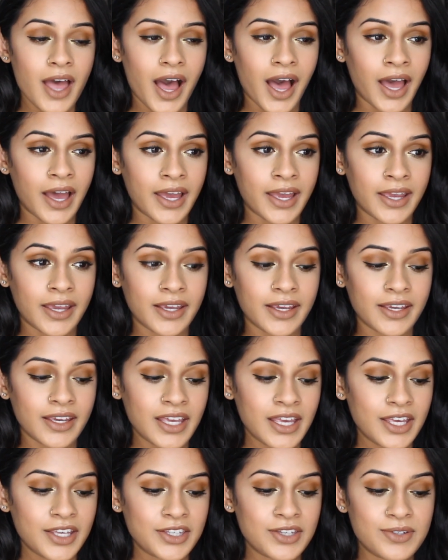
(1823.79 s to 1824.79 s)

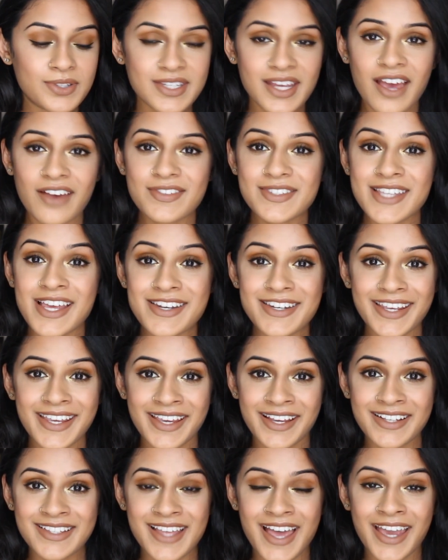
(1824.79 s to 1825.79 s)
I used to have
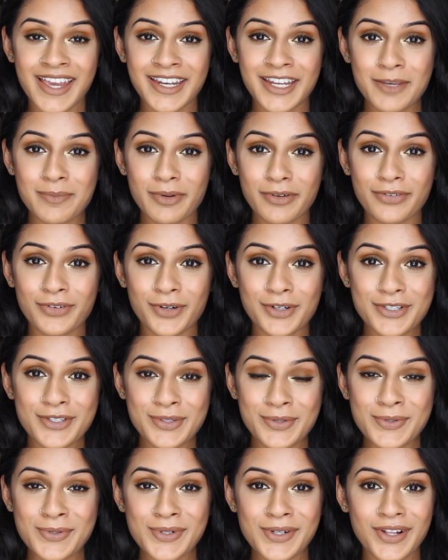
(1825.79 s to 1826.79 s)
Sunday anxiety before
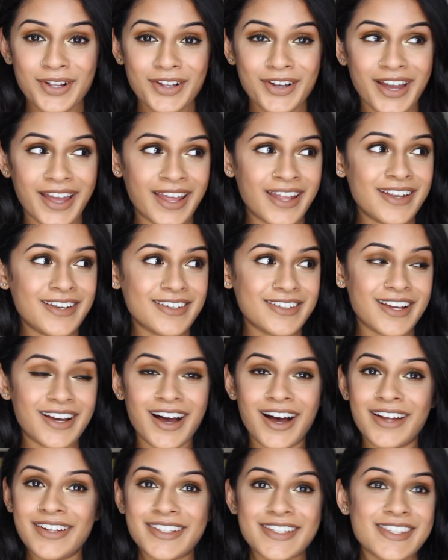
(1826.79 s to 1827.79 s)
school and
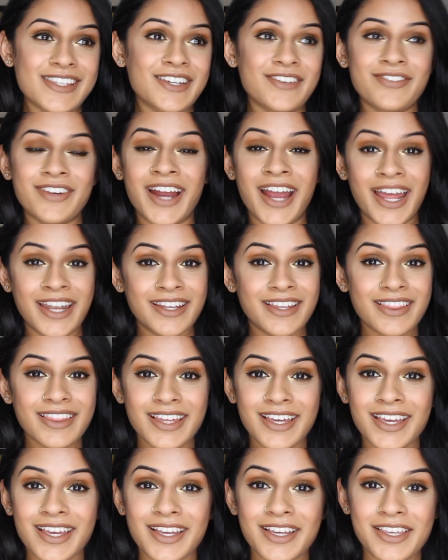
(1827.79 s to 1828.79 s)
honestly for
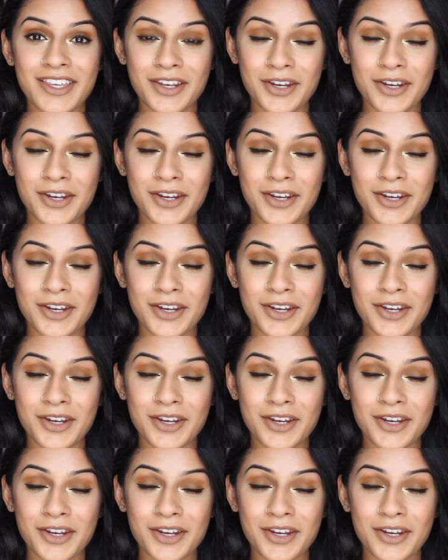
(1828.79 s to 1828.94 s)
anything,